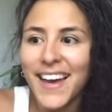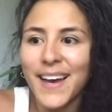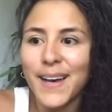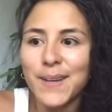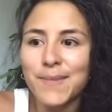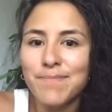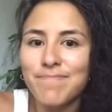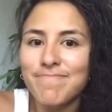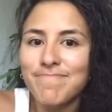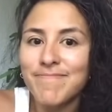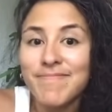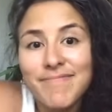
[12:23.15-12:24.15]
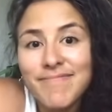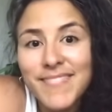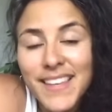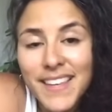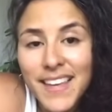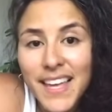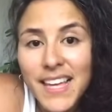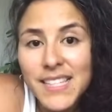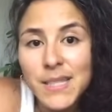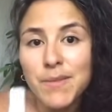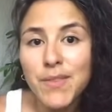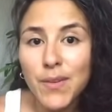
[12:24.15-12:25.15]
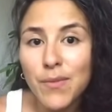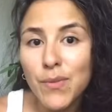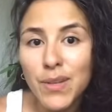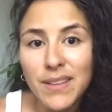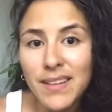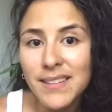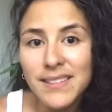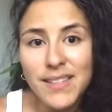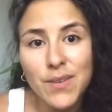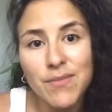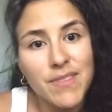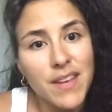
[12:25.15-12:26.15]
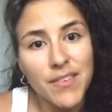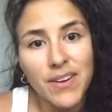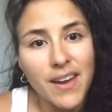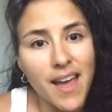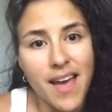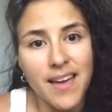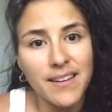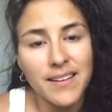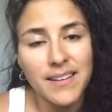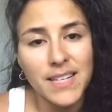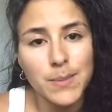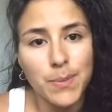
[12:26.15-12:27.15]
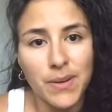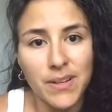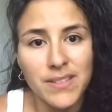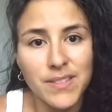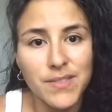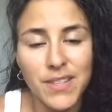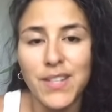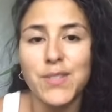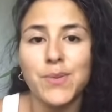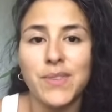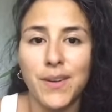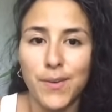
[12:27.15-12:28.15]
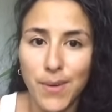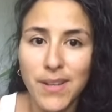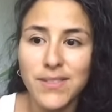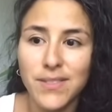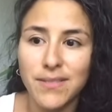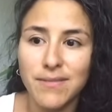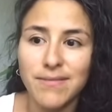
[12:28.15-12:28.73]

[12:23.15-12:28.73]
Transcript: Um, some of you realize that you've never had an experience of touch without arousal